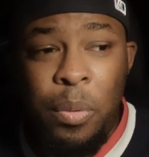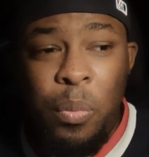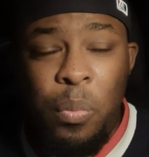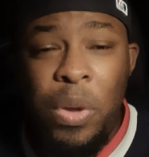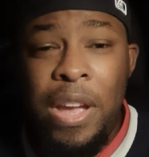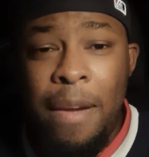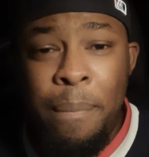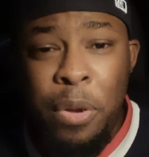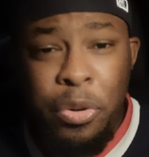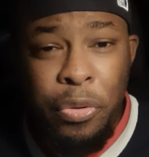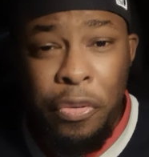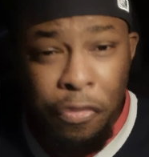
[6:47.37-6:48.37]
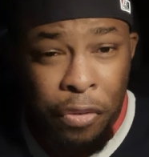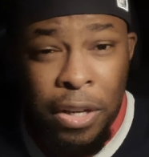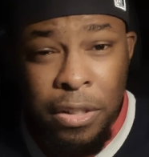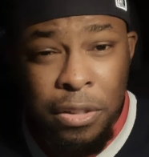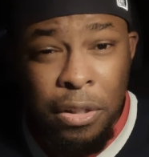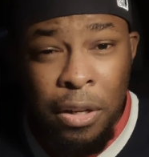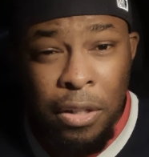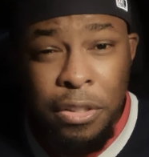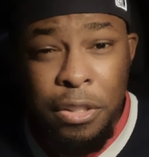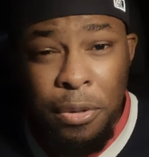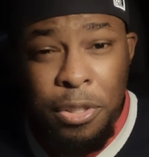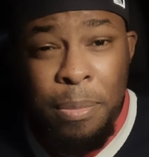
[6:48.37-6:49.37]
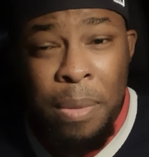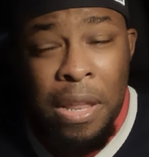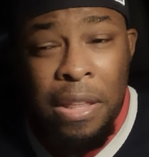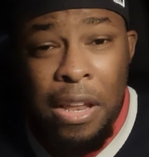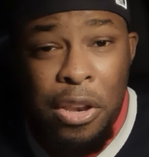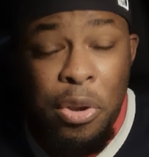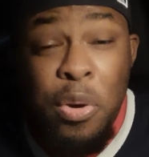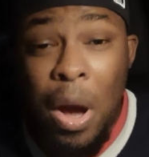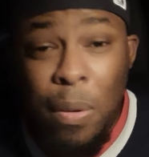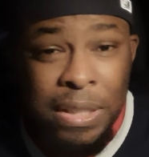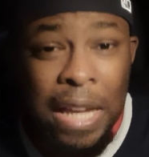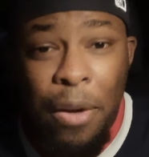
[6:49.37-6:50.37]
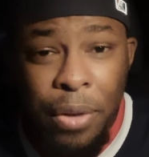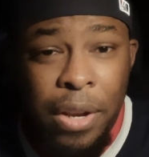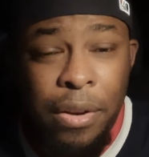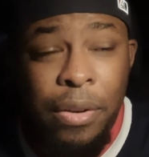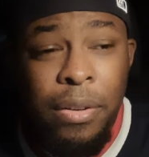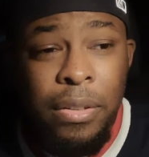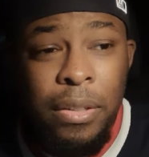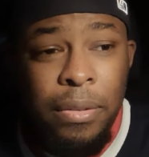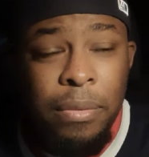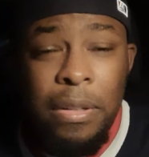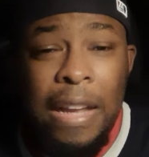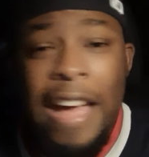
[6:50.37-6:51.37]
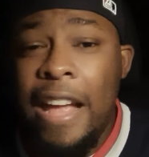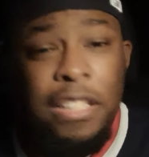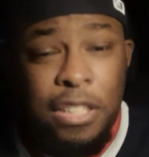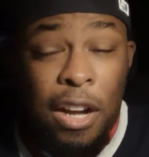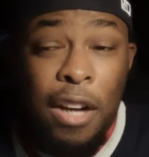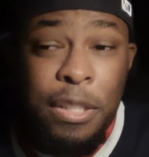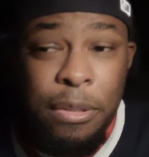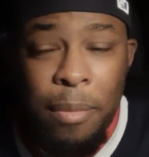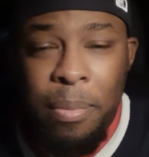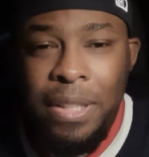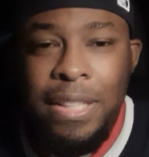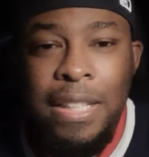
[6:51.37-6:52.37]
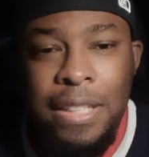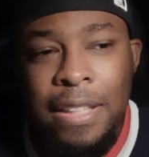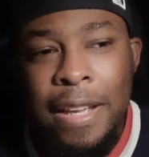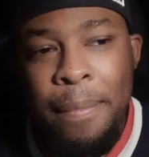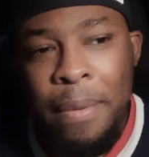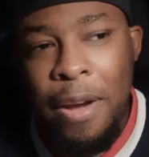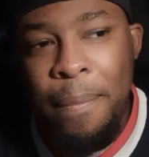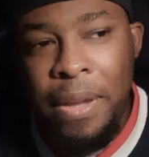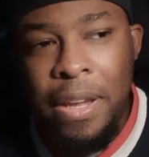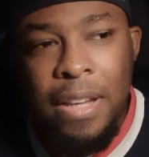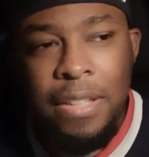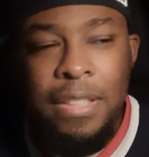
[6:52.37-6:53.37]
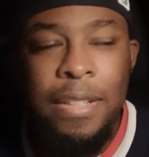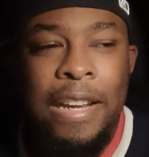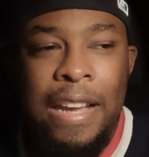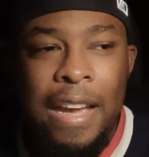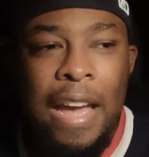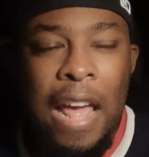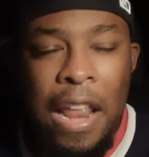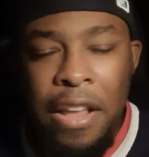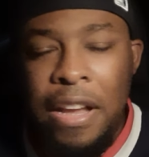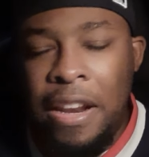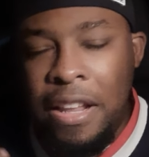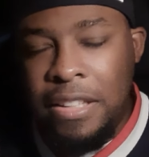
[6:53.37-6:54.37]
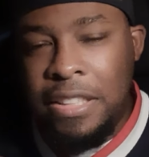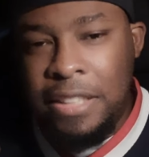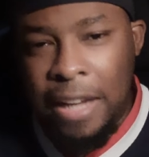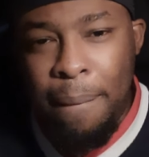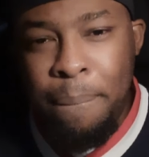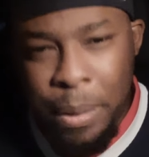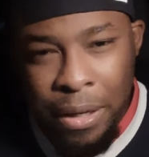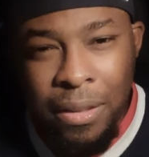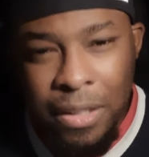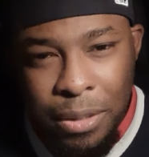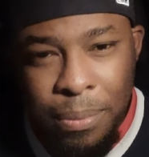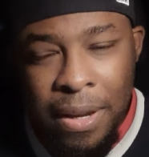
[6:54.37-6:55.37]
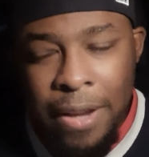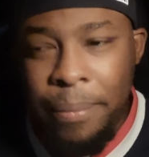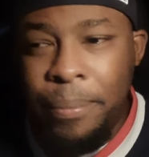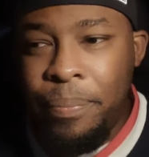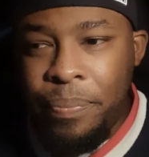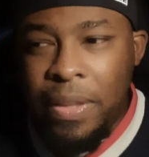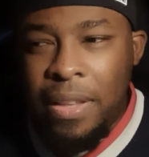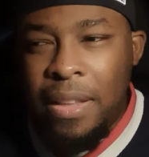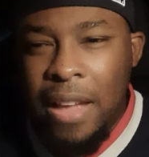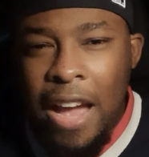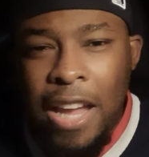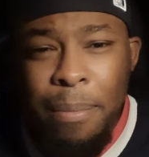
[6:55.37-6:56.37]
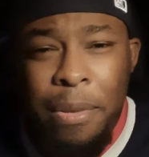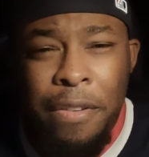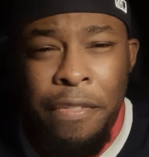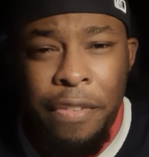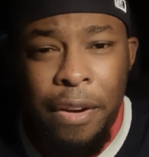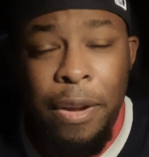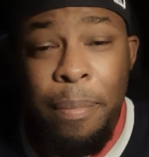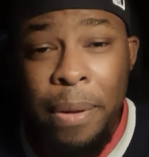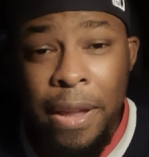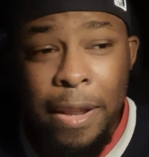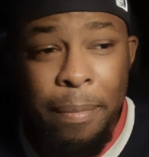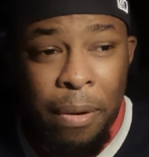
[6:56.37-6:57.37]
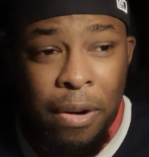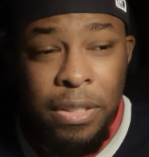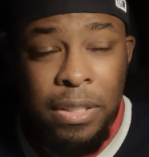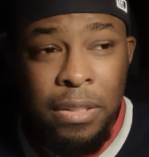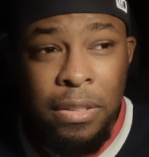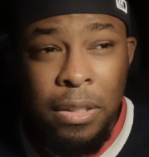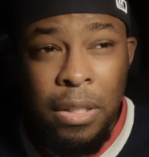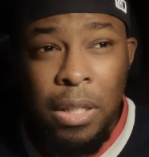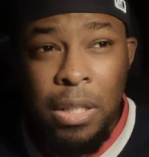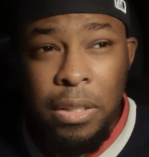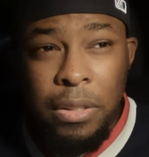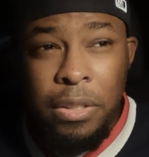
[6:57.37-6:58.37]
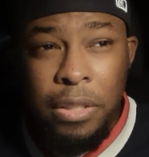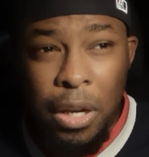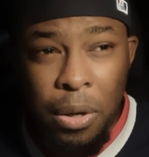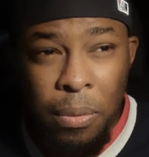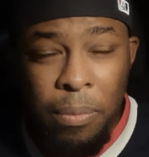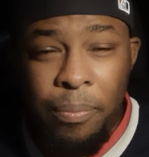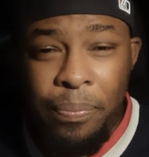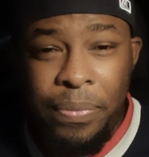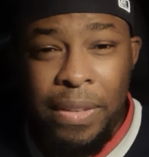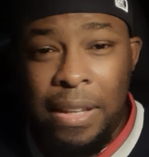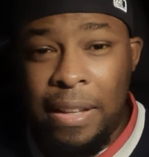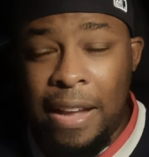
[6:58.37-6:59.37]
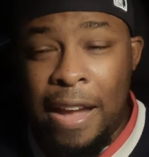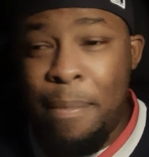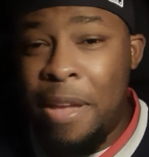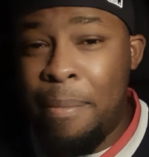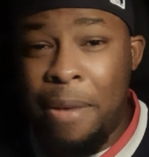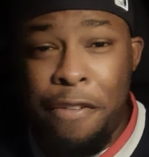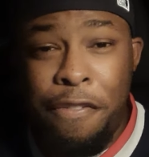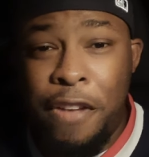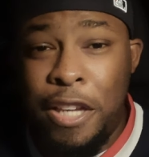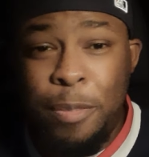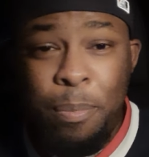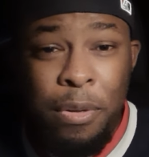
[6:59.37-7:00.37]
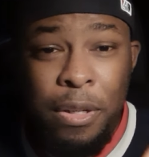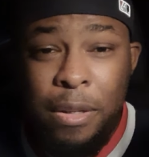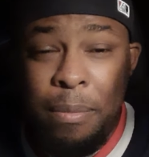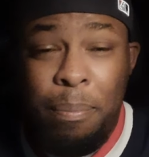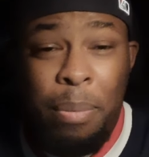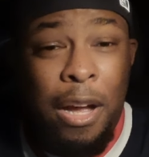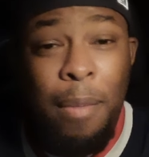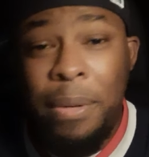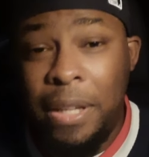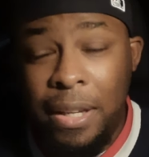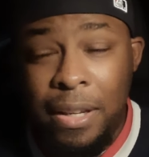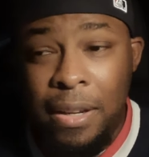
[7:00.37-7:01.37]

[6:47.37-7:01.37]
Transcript: We have mutual friends on social media that knew I was out here. I hadn't talked to her. But see, the thing about me is, and I need to stop being this way. I can be a very petty person. So I made my Facebook public.